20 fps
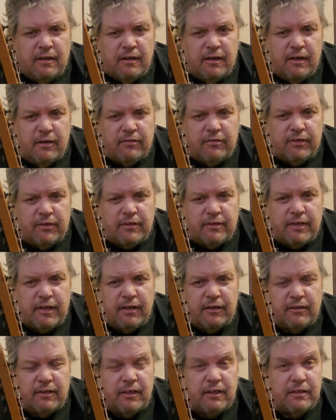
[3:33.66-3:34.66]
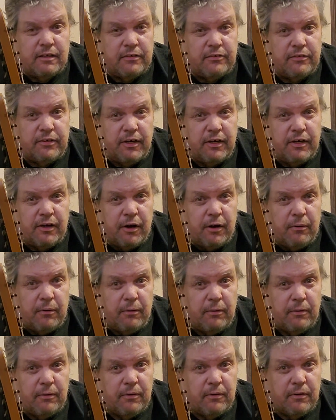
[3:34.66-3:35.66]

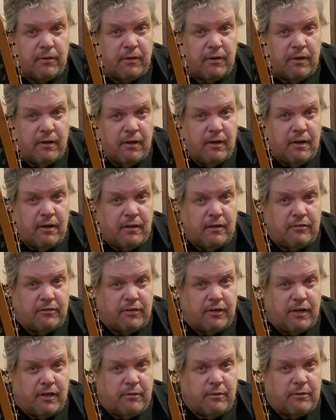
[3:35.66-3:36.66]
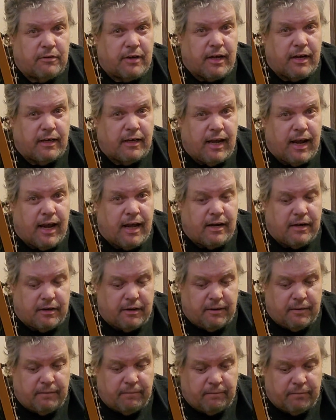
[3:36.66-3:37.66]
Lucido. Lucido was out of
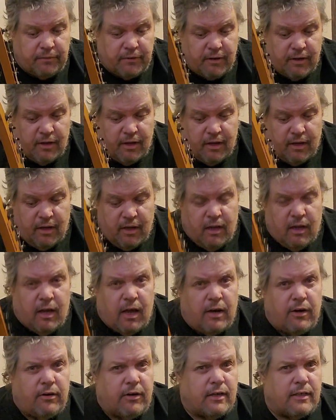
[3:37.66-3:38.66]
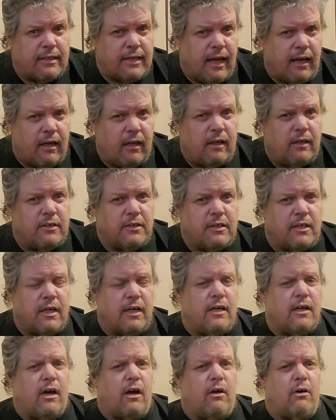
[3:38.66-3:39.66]
Canada. And you could tell
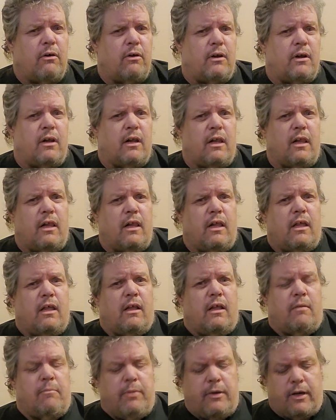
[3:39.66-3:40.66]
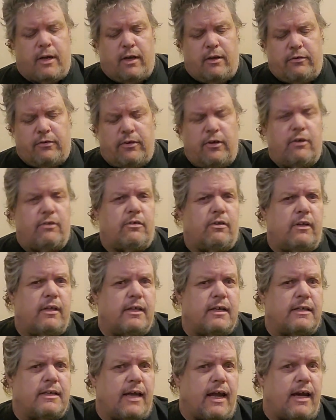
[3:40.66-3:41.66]
Lucido because usually
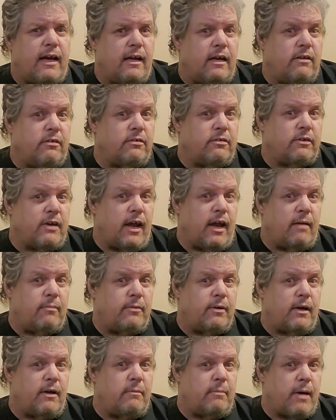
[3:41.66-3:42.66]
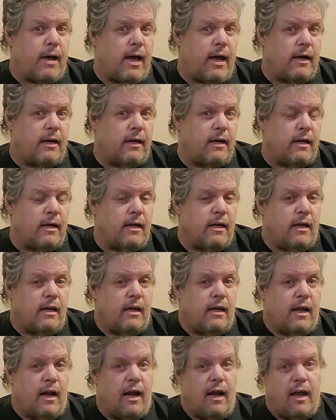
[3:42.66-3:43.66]
the date is stamped on the back,
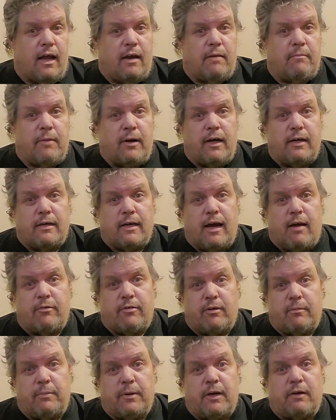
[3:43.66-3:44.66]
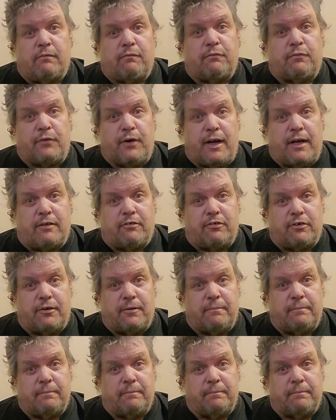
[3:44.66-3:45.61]
and many times it'll be in French.